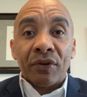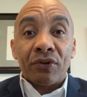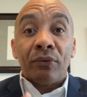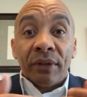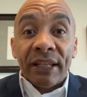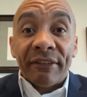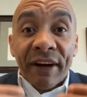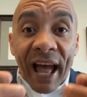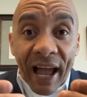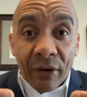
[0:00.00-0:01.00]
to
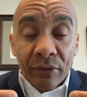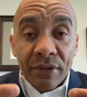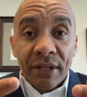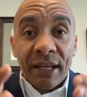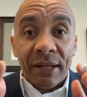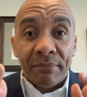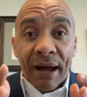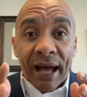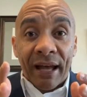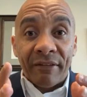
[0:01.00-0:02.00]
live out in
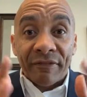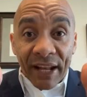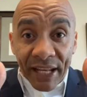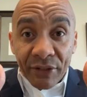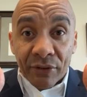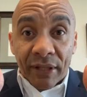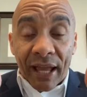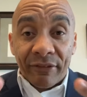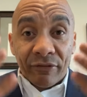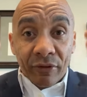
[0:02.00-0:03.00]
my financial
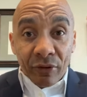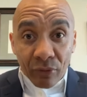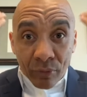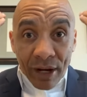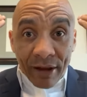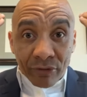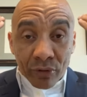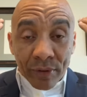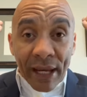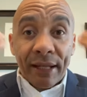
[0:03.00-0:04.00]
life what I've
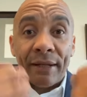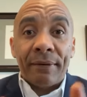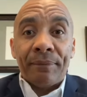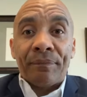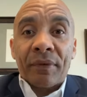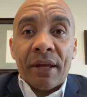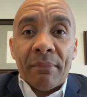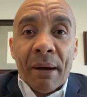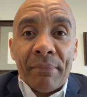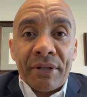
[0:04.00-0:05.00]
created
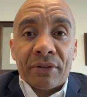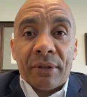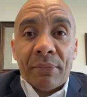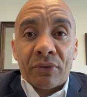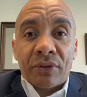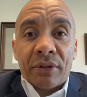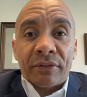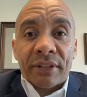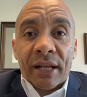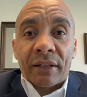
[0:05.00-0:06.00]
in my mental,
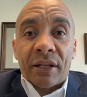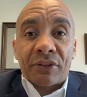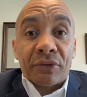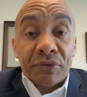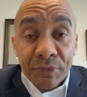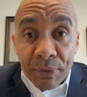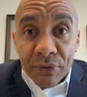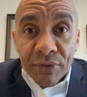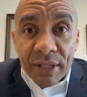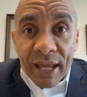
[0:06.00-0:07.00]
emotional, psychological, and
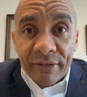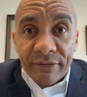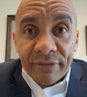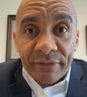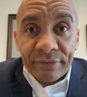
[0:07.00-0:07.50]
spiritual life.